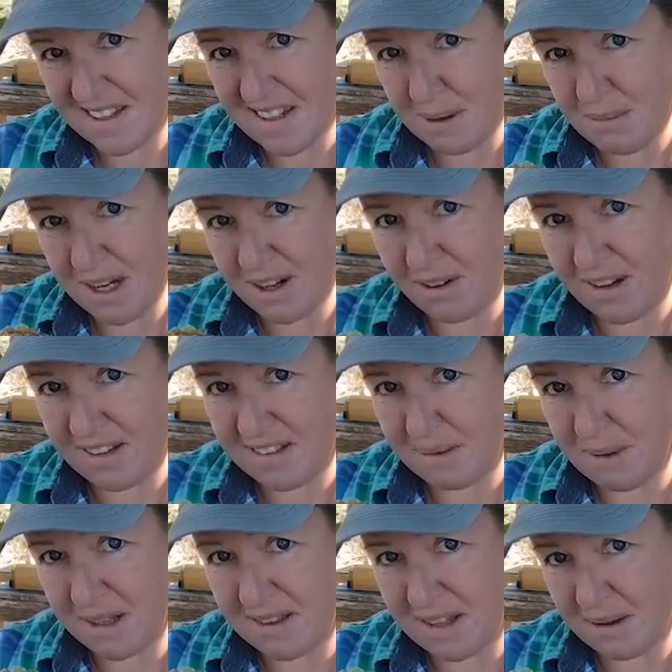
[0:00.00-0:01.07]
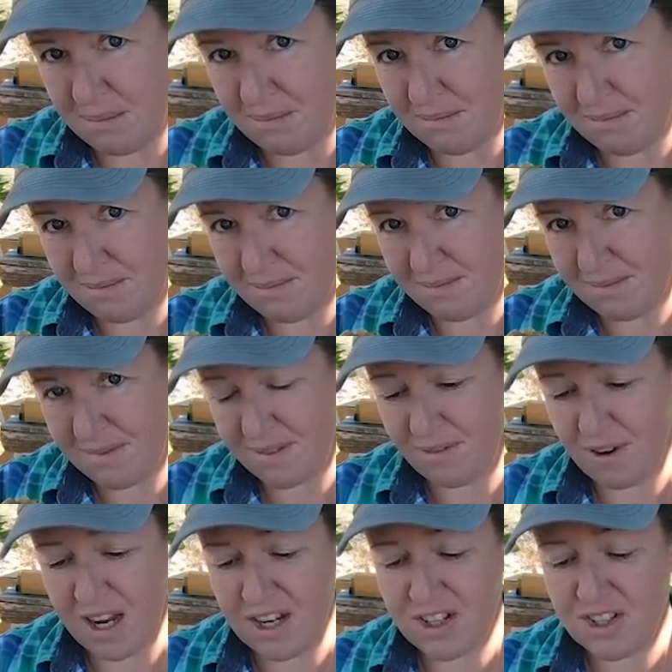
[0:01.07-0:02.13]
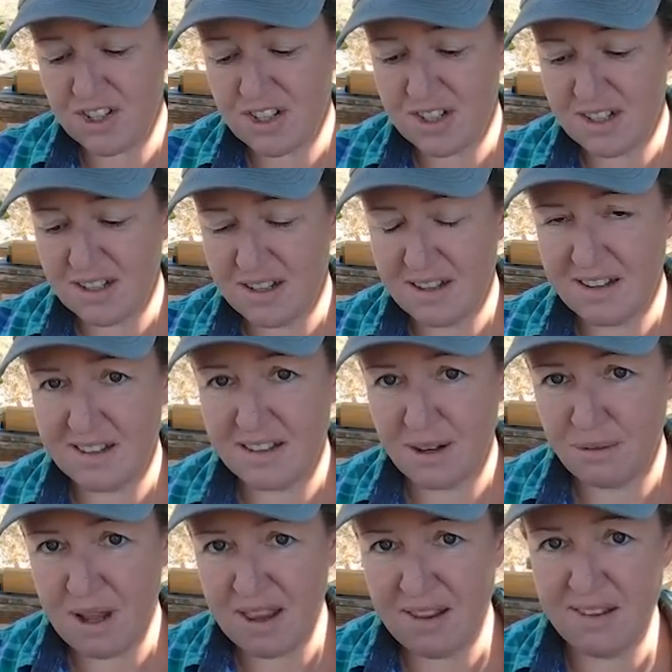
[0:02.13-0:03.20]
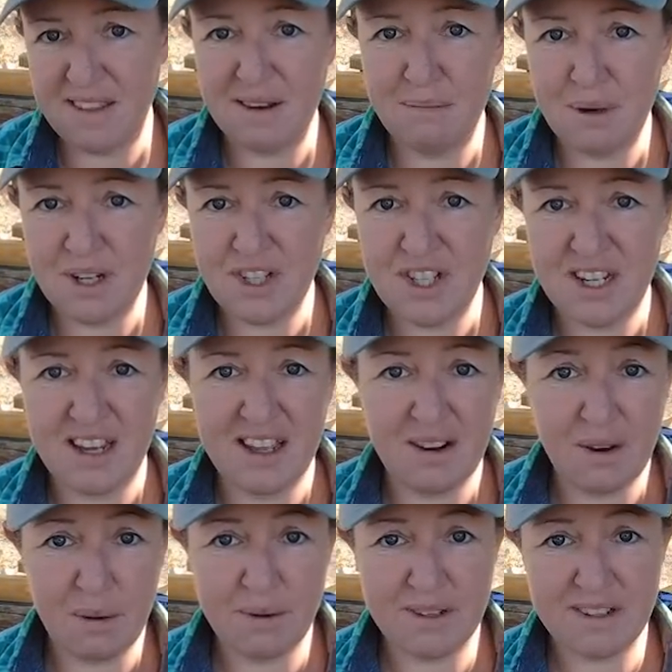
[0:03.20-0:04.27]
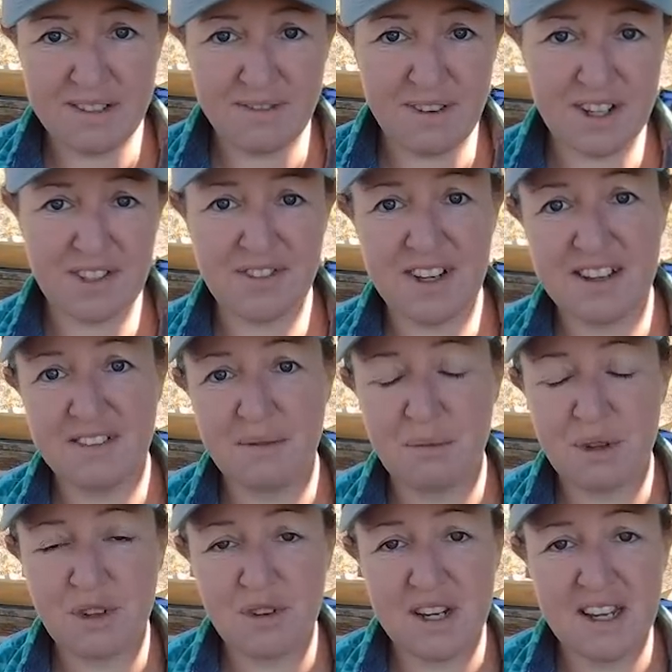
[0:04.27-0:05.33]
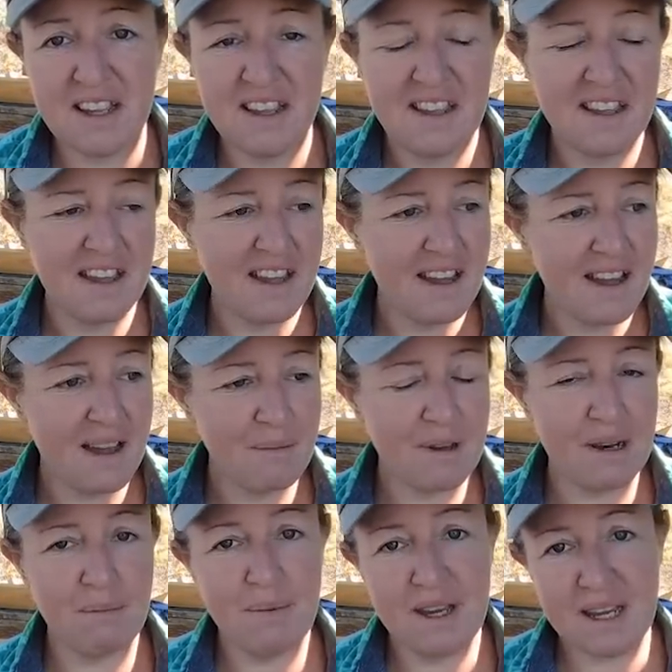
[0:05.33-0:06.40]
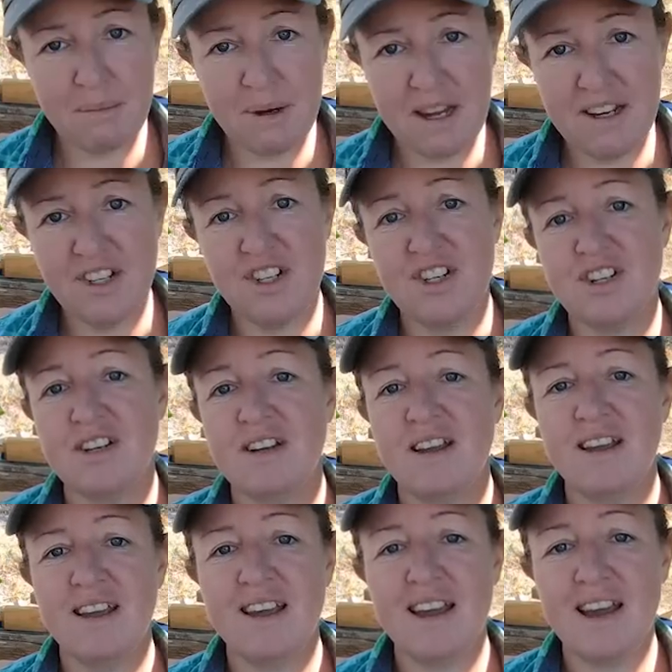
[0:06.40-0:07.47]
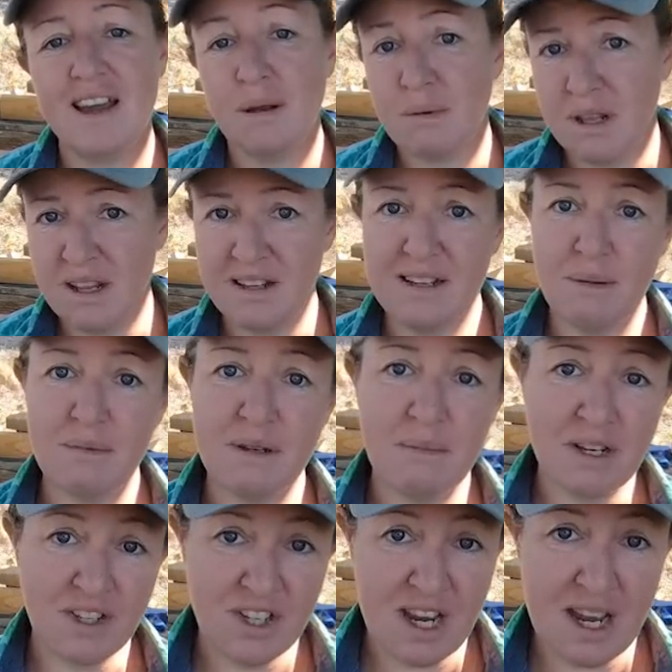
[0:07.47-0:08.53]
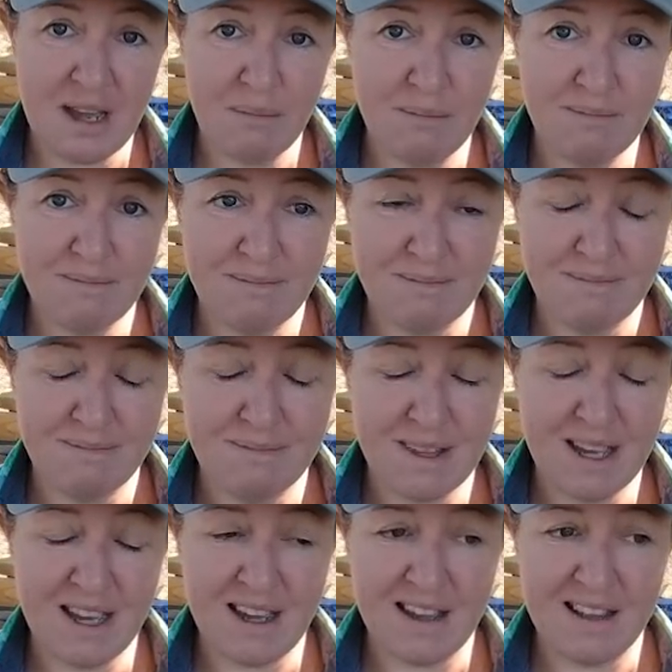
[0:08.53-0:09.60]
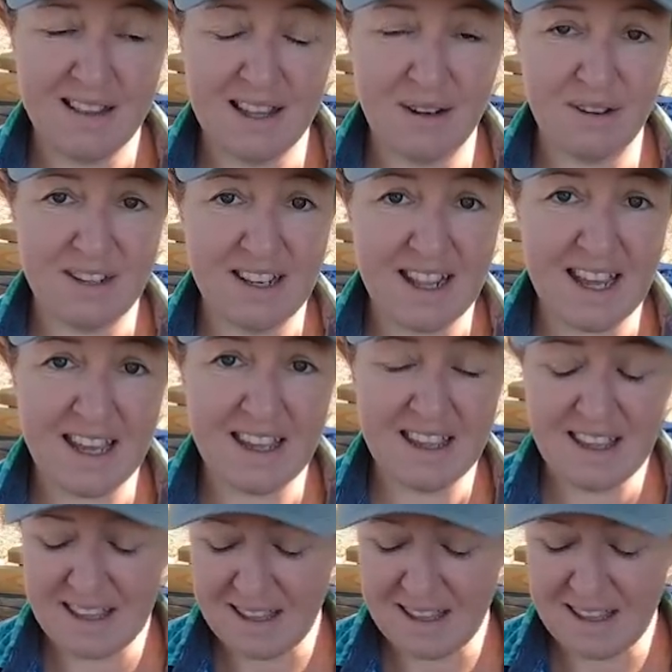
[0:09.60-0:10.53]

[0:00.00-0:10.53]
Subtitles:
I'm not crazy about them fresh, so rather than munching on a whole bunch of fresh figs from the tree, I'm going to pick a bunch and I'm going to attempt to make jam later today.